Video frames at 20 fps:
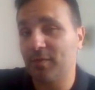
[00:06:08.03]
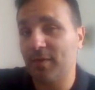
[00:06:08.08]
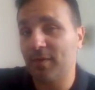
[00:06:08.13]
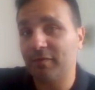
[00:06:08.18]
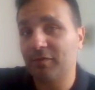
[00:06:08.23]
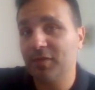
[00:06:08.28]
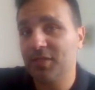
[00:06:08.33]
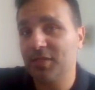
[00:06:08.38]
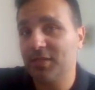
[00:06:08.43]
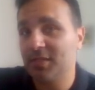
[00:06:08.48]

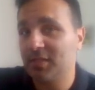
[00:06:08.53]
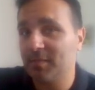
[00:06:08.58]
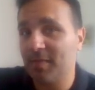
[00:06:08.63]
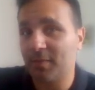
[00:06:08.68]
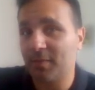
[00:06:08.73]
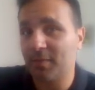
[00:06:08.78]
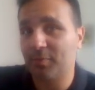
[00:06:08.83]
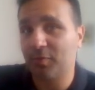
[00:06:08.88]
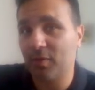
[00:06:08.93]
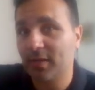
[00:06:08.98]
average is the
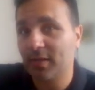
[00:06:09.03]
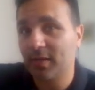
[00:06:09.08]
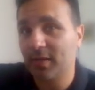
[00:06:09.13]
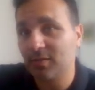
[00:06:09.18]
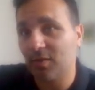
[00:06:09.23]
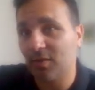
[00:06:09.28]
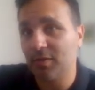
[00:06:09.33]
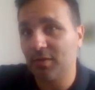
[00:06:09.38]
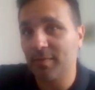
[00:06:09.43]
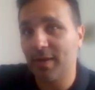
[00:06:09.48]
amount of product
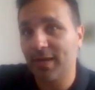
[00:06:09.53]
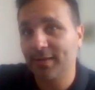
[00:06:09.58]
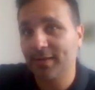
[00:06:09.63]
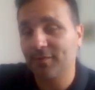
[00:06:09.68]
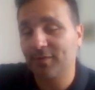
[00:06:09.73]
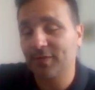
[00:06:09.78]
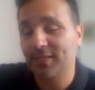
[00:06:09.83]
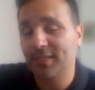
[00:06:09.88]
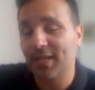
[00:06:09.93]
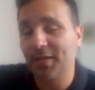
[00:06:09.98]
on the
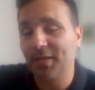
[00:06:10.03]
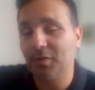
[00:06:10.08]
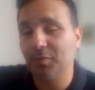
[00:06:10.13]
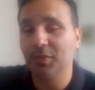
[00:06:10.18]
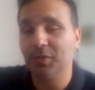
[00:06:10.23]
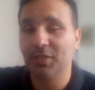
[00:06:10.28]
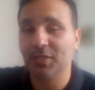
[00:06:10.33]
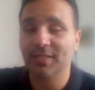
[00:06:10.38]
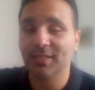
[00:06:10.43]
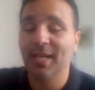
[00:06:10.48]
market for sale,
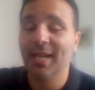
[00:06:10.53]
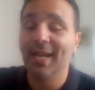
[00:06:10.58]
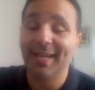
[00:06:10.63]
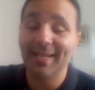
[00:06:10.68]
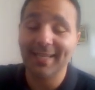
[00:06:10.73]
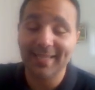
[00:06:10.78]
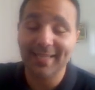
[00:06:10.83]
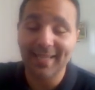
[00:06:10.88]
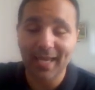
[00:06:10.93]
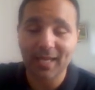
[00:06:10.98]
which is,
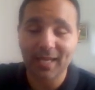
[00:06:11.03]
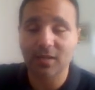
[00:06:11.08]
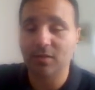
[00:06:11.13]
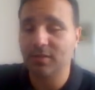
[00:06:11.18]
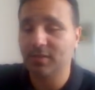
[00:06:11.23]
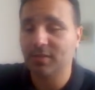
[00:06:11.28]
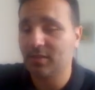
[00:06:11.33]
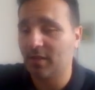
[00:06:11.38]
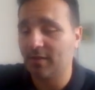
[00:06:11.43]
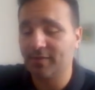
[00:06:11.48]
again, and
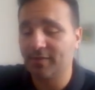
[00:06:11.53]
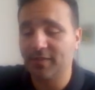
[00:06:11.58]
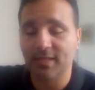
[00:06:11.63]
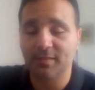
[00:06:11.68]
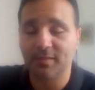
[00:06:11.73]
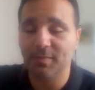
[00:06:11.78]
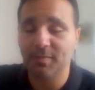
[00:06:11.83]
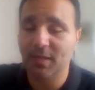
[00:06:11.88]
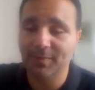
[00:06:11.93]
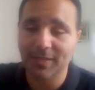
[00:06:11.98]
I've said
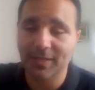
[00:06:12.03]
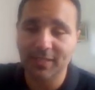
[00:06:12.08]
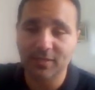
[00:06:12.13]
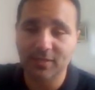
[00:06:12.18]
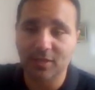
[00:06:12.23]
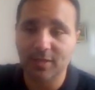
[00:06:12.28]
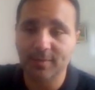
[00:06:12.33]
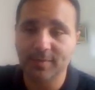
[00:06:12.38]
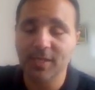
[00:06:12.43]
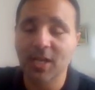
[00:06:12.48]
this many, many
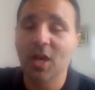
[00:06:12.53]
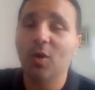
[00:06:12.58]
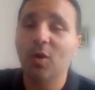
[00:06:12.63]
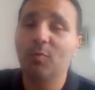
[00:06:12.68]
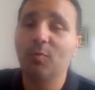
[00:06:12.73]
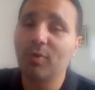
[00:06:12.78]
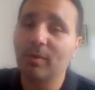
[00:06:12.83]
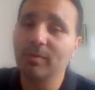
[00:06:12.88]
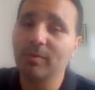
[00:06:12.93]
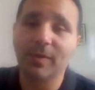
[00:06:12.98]
times,
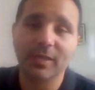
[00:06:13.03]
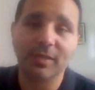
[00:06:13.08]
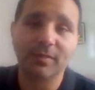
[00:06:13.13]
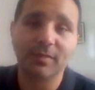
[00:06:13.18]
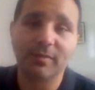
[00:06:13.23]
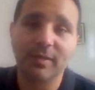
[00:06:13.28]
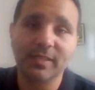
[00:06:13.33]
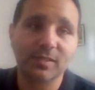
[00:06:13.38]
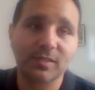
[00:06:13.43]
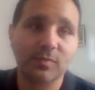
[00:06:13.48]
probably one of the
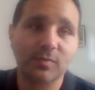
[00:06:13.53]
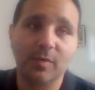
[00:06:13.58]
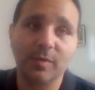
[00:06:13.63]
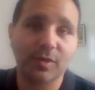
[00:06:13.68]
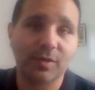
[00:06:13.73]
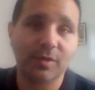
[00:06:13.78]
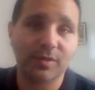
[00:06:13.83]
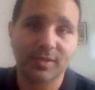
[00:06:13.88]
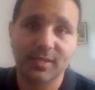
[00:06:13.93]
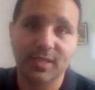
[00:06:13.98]
reasons why we're
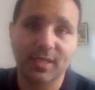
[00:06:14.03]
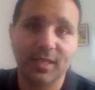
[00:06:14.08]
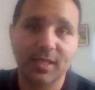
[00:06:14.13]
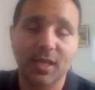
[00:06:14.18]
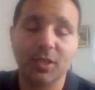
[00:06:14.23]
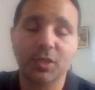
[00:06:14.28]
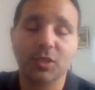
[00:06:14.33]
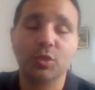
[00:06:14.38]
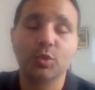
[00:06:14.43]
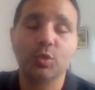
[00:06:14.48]
not seeing
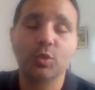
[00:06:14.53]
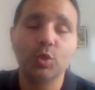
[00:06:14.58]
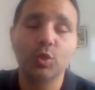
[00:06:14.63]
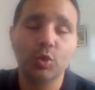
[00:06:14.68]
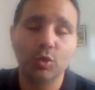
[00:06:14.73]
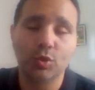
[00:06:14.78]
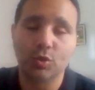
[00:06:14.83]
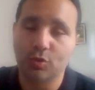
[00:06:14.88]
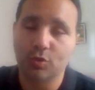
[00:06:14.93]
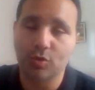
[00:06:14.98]
a
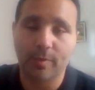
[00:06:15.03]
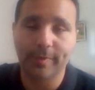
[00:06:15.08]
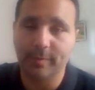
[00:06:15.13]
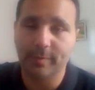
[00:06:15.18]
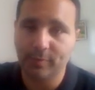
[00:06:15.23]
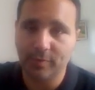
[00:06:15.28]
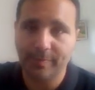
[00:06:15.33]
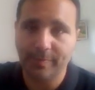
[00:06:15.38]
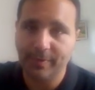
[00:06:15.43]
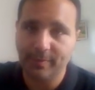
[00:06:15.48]
huge drop in
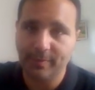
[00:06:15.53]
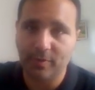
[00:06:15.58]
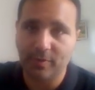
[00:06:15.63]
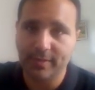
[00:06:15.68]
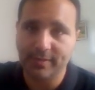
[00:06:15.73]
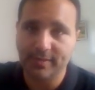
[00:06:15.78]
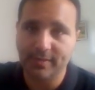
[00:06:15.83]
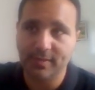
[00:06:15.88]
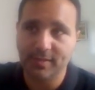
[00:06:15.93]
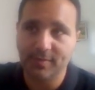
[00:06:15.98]
property
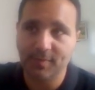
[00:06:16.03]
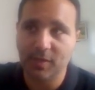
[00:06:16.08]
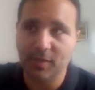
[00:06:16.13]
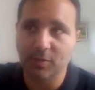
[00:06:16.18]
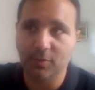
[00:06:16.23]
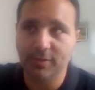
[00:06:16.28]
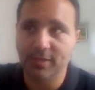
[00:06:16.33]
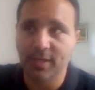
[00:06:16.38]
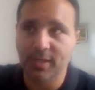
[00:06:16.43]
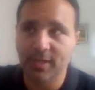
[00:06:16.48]
prices,
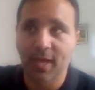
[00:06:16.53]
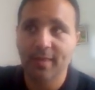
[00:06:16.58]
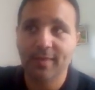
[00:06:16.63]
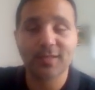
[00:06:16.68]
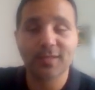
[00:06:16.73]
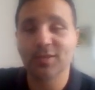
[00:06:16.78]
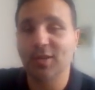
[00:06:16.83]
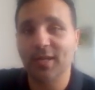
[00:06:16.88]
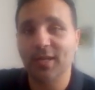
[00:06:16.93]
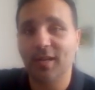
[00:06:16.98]
because
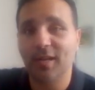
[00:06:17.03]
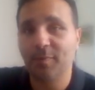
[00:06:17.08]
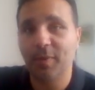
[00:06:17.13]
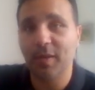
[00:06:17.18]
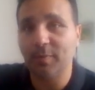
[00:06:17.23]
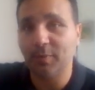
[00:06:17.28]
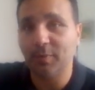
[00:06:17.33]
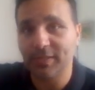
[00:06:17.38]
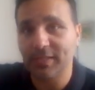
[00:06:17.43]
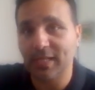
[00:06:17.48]
there's not enough
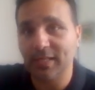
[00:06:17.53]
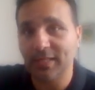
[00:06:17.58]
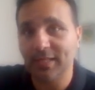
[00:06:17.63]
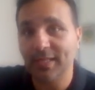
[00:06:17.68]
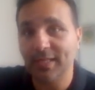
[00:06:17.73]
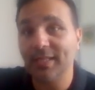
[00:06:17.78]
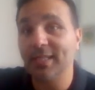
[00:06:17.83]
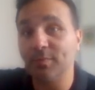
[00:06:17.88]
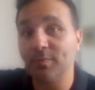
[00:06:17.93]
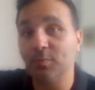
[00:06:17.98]
people
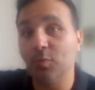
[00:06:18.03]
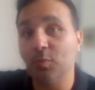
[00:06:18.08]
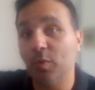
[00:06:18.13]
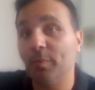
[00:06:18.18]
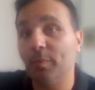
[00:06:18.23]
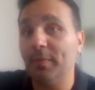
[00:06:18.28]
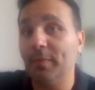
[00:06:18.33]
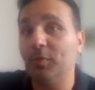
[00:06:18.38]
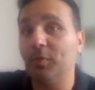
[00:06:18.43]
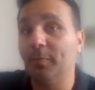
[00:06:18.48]
selling and there's more
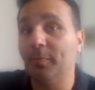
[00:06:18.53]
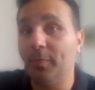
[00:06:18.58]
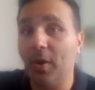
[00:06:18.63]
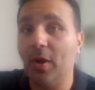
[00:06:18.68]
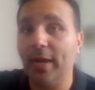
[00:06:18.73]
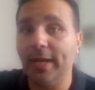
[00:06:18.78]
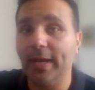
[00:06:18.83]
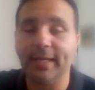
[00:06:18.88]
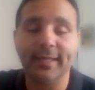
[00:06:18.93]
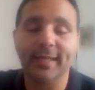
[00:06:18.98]
people
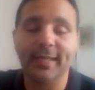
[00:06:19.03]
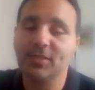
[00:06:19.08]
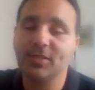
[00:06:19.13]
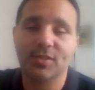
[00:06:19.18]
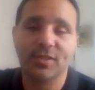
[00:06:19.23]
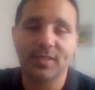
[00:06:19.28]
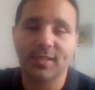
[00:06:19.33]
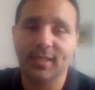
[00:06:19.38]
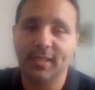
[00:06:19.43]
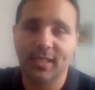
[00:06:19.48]
buying, and that's
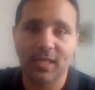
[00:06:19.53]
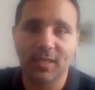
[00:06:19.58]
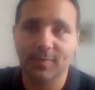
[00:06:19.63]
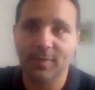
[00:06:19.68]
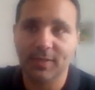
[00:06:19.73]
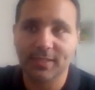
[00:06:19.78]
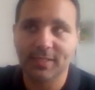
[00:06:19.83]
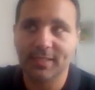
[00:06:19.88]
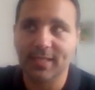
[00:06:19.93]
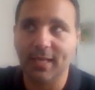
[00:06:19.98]
just going to keep
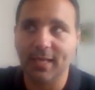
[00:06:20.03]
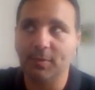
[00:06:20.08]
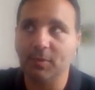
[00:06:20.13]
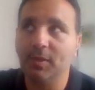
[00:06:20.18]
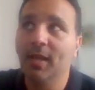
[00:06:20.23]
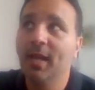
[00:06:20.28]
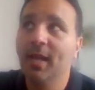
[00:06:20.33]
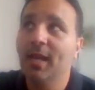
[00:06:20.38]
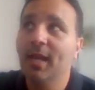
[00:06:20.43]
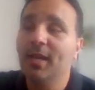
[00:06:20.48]
it stable.
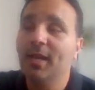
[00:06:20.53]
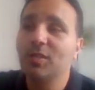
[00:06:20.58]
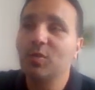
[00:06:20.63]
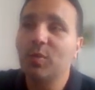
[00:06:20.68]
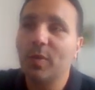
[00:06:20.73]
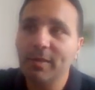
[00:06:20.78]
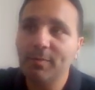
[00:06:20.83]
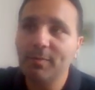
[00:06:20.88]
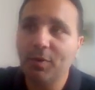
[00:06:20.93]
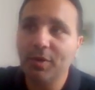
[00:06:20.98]

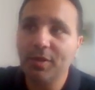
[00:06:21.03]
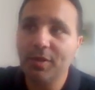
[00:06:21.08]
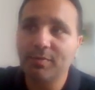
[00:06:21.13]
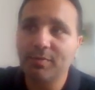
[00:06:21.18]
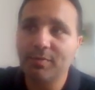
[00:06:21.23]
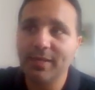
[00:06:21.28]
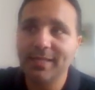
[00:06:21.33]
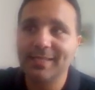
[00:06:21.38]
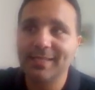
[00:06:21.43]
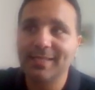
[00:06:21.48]

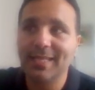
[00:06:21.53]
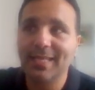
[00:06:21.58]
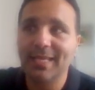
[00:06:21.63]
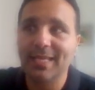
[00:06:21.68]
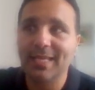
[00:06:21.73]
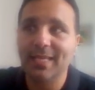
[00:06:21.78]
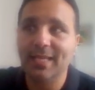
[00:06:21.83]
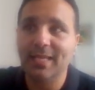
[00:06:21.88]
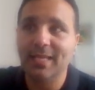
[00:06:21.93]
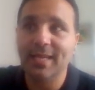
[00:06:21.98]
20.3 is
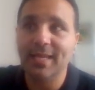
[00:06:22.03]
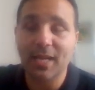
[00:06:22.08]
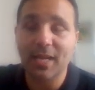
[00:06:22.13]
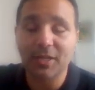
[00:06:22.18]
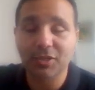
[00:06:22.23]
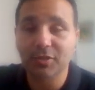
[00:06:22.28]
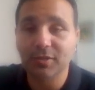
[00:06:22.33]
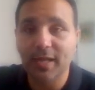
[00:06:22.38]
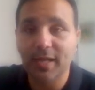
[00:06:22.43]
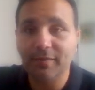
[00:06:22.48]
the
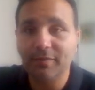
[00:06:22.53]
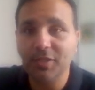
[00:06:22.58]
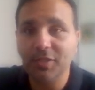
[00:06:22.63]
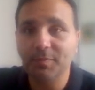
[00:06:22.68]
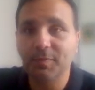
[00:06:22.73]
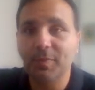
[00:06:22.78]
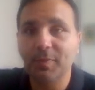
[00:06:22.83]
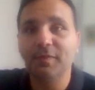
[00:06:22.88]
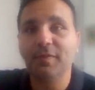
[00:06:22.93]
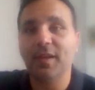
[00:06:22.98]
national
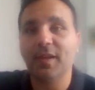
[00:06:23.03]
average, but if you